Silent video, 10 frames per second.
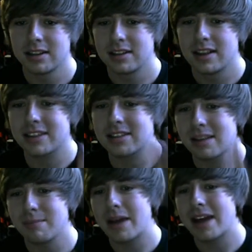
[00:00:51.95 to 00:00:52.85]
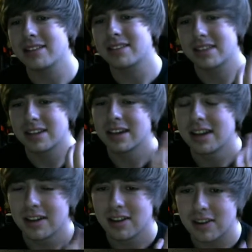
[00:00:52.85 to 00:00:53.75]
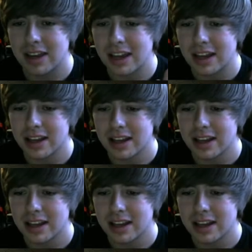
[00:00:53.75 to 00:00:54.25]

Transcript: That's the best. Okay.